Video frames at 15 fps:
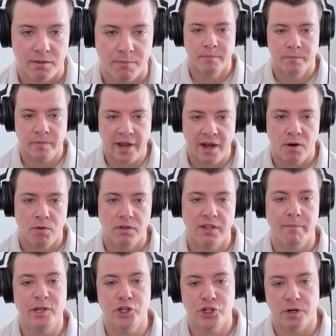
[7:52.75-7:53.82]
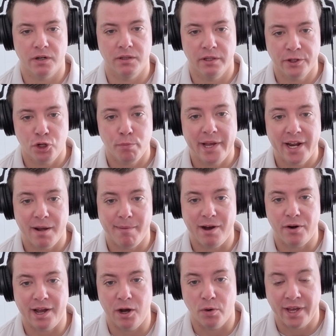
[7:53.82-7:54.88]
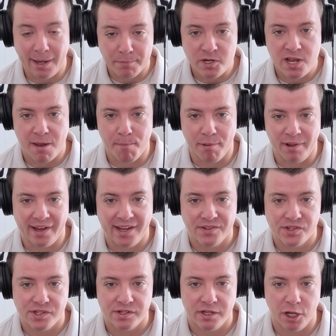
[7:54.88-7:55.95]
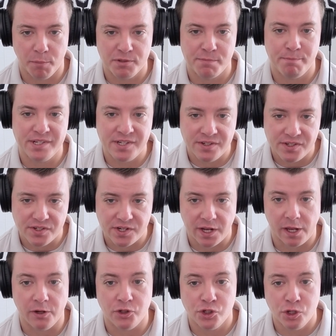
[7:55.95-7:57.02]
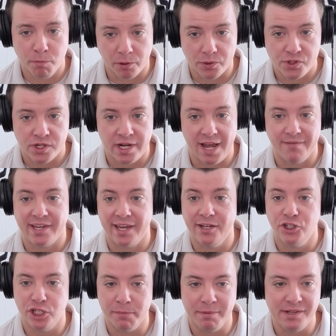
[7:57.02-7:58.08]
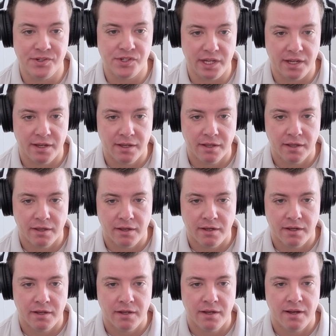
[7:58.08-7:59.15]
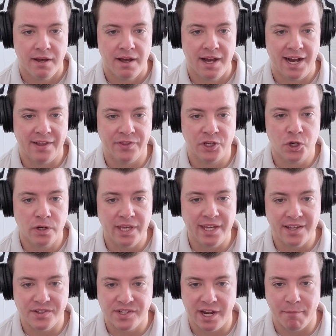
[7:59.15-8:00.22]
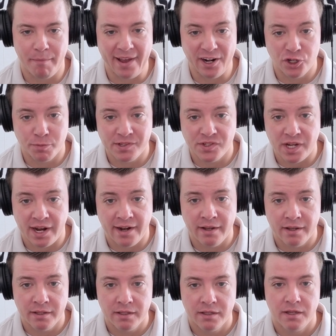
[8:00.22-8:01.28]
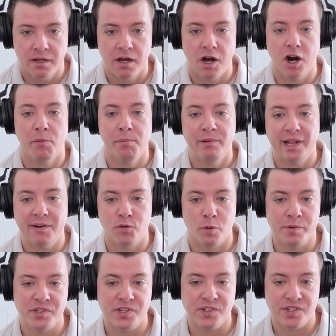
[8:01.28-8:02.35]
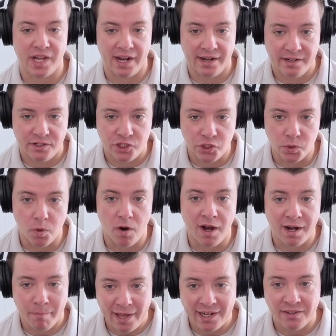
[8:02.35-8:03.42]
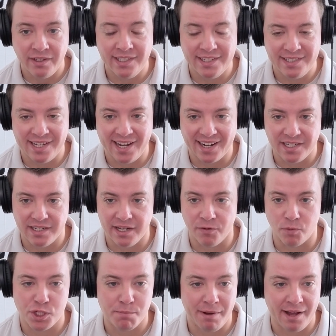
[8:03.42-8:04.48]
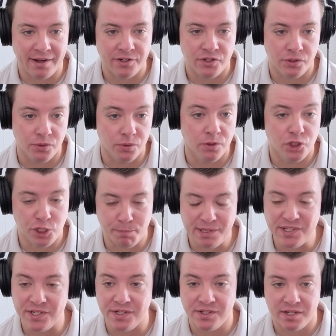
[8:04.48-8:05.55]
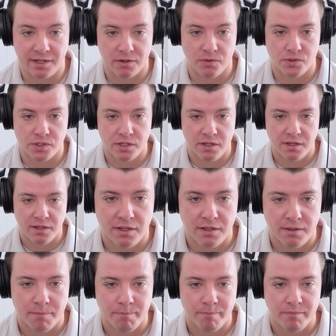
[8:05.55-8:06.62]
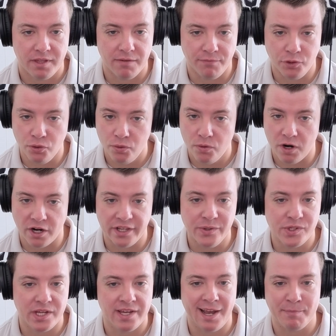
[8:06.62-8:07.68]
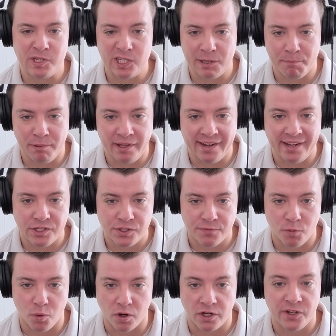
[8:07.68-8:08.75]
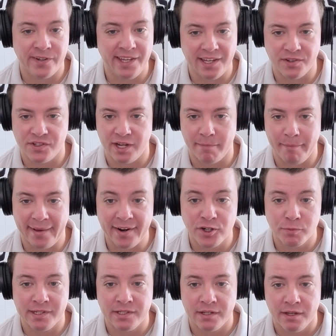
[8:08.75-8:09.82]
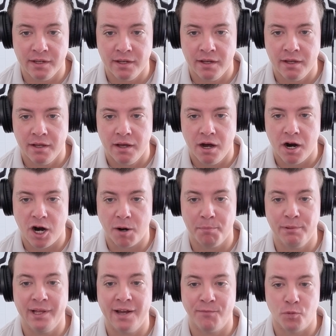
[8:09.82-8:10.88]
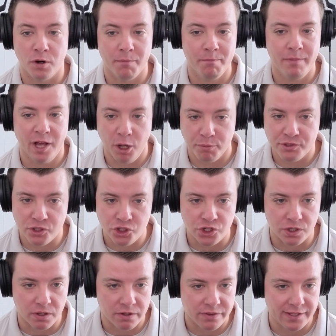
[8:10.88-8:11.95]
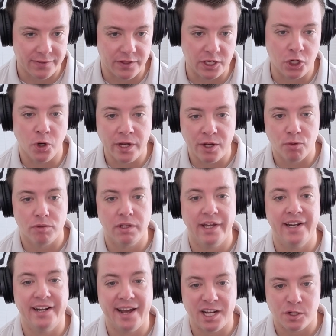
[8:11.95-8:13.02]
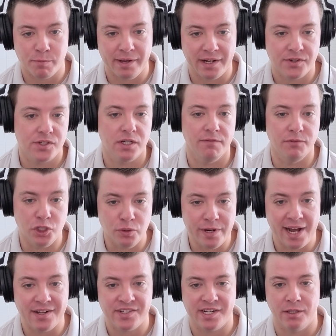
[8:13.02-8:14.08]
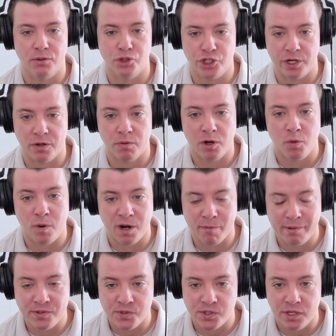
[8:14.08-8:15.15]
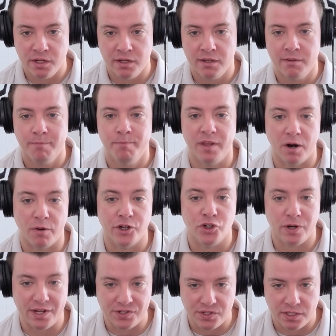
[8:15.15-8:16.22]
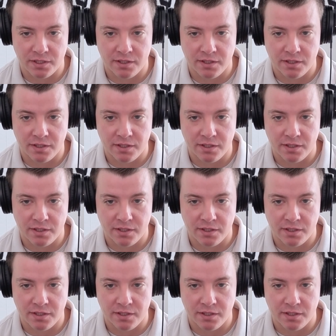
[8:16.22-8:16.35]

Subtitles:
Now, let me share a little bit about how Captain Compliance helps businesses and consumers navigate GPC. On the cookie consent management side, our platform is designed to automatically detect respond to GPC signals. If you are using Captain Compliance for cookie consent management, our platform helps ensure that the cookie-related aspects of do not sell or share requirements are addressed.